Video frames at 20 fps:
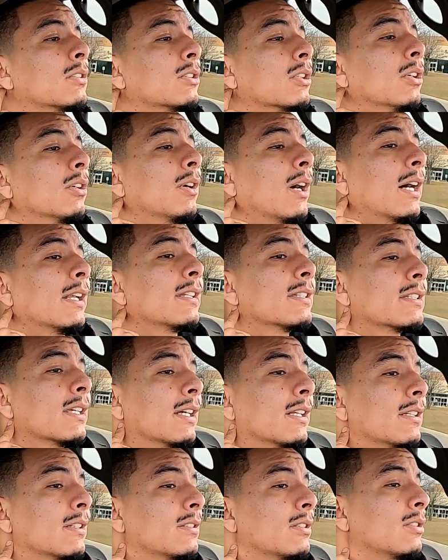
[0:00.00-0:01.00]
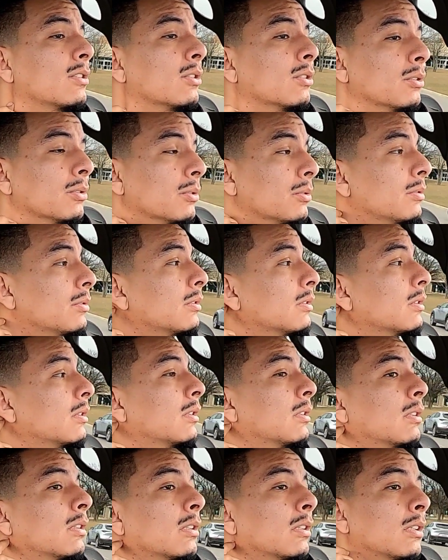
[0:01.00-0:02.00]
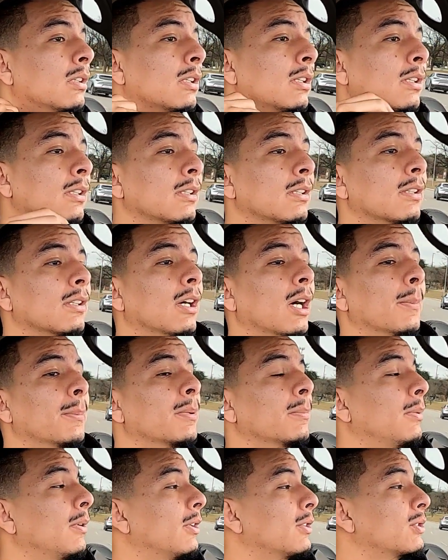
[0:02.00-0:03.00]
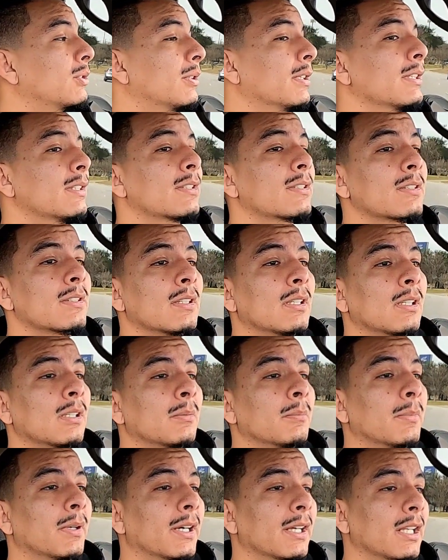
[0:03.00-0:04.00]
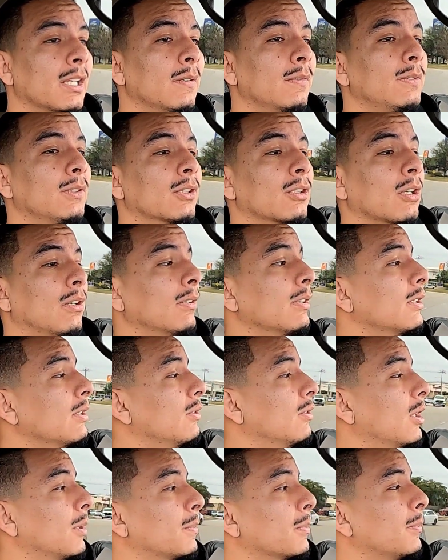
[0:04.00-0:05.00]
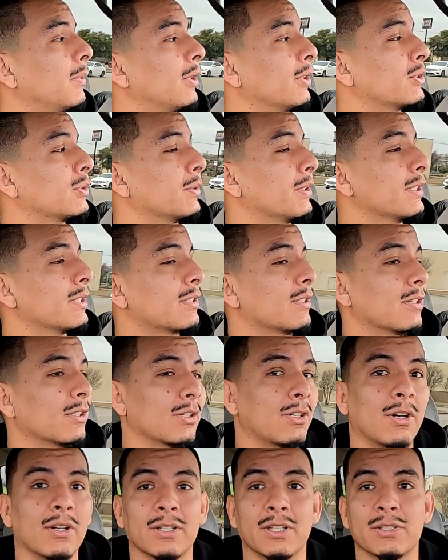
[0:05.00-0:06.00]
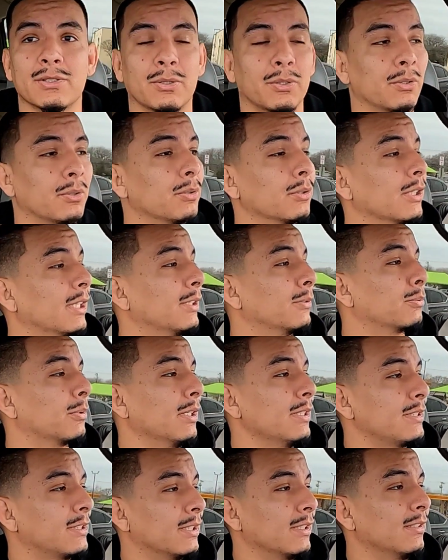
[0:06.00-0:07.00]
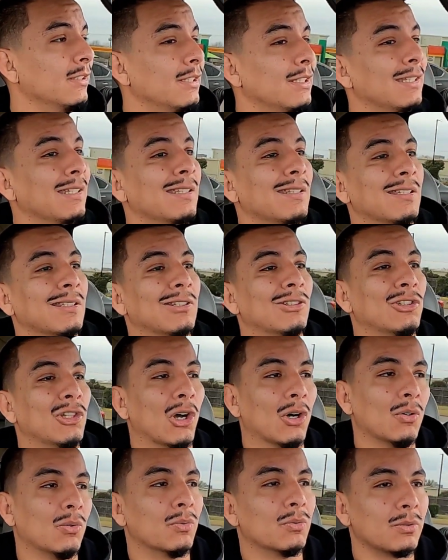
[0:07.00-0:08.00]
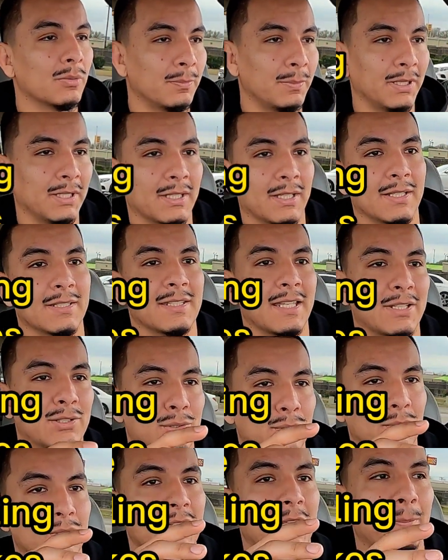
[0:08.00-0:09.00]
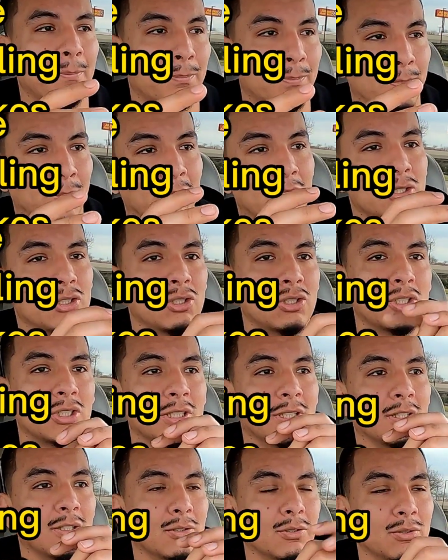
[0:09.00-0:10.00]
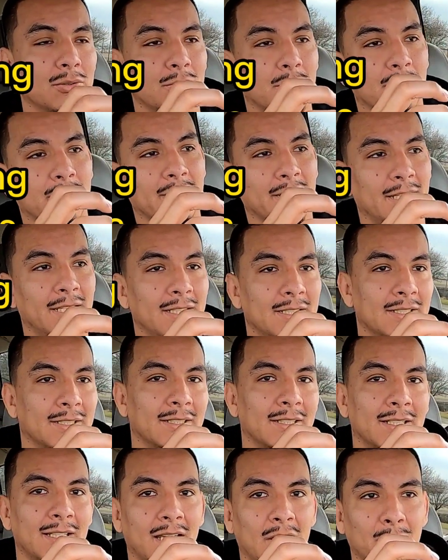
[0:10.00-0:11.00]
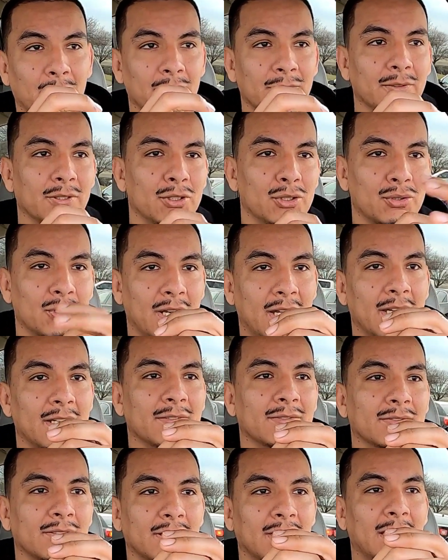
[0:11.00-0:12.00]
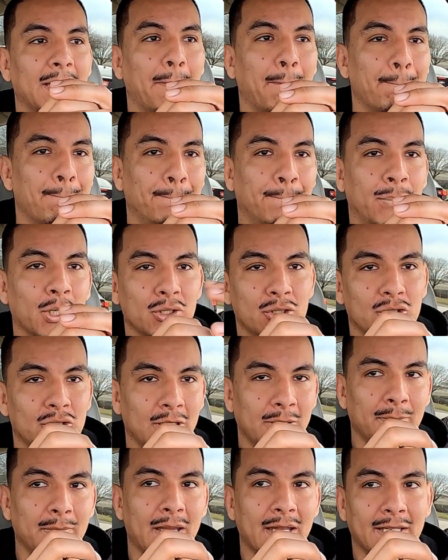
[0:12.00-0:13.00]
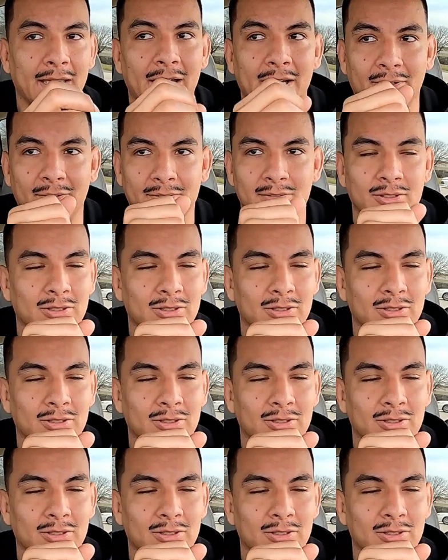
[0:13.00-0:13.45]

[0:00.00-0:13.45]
So I decided to do the upper ball joints. But if you're going to do upper ball joints on a car that's old and rusted, don't, because as soon as I pushed the new one in and went for a drive, it pushed it back out